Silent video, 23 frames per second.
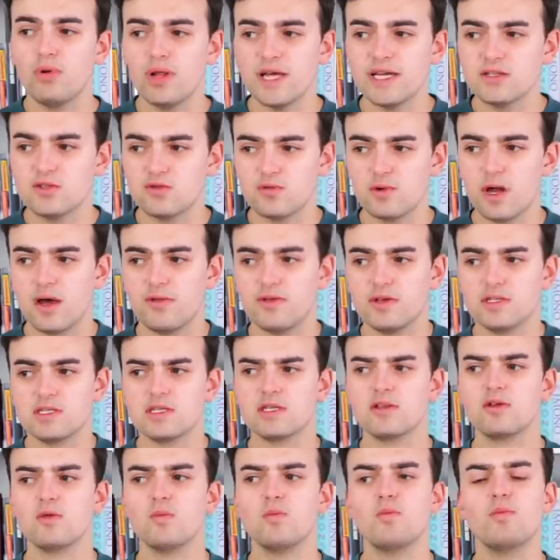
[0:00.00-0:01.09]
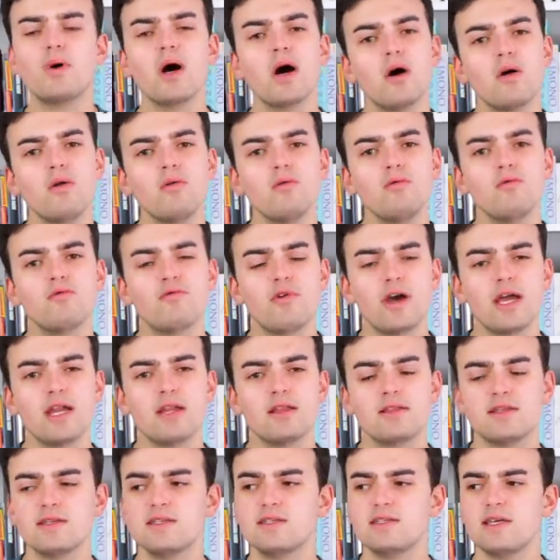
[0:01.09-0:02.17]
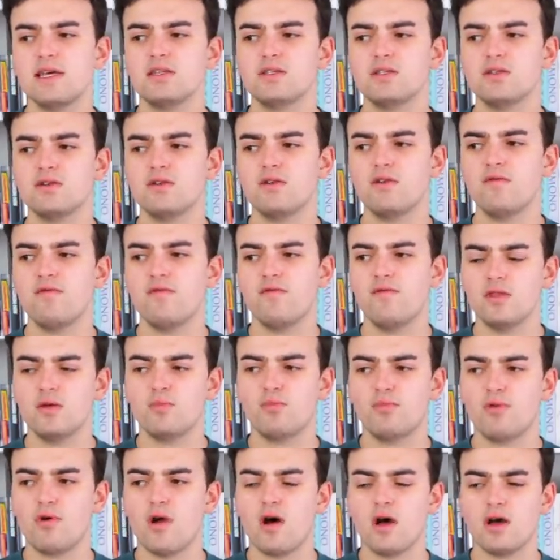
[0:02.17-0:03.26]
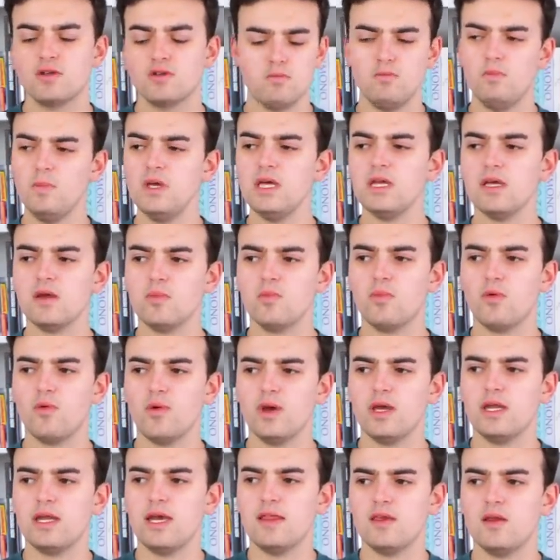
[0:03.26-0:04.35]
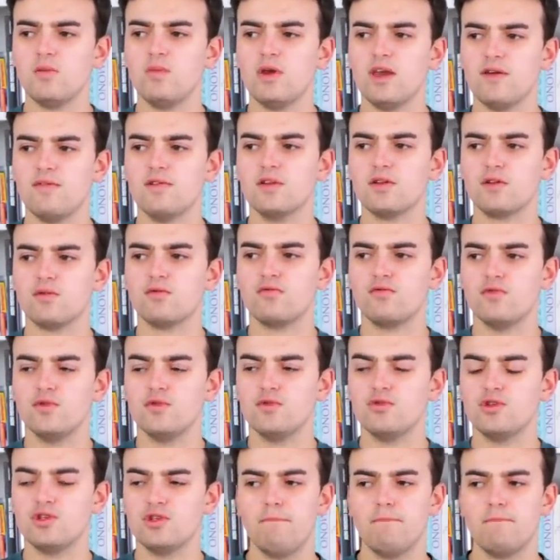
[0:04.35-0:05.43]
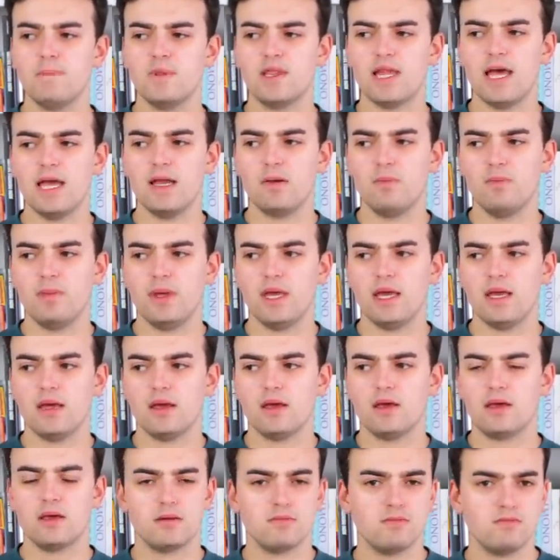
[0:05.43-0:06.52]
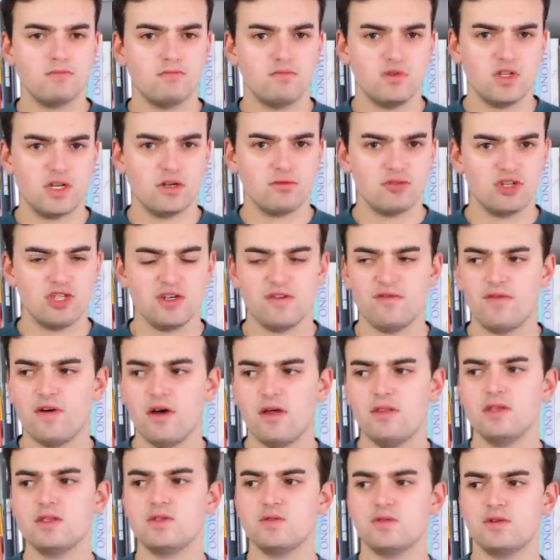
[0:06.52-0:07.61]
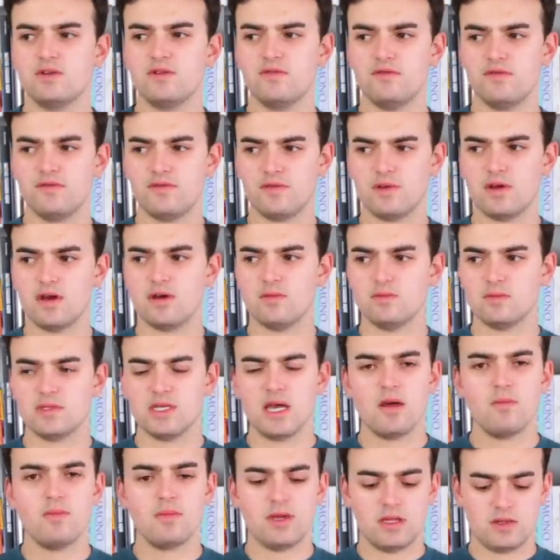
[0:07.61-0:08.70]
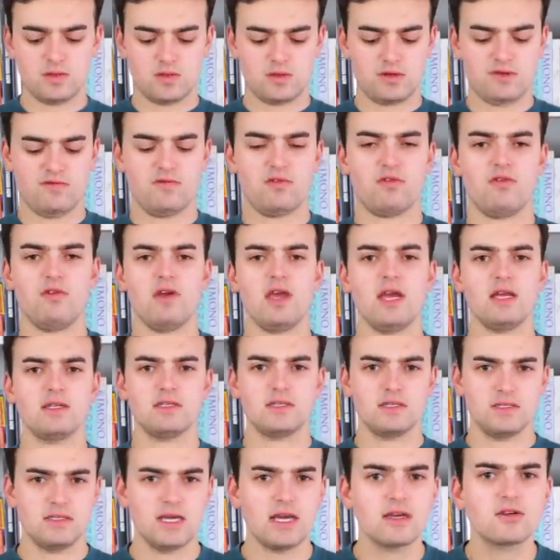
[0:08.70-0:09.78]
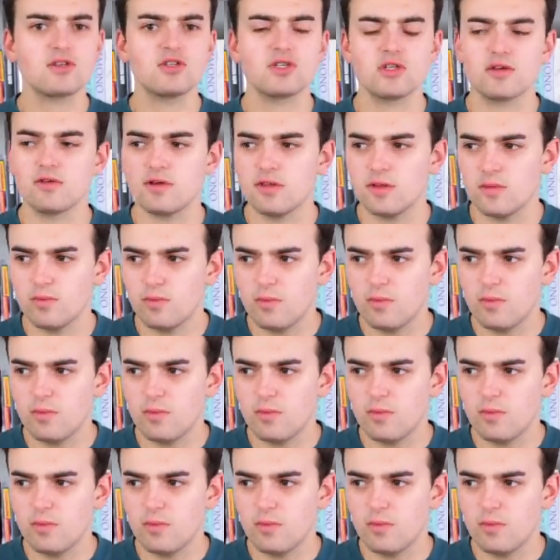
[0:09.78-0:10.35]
placed throughout. There's a little bow right at the center of the bra meeting point, and then we have little ruche light pink you know, chiffon that sort of comes up and sort of creates texture on the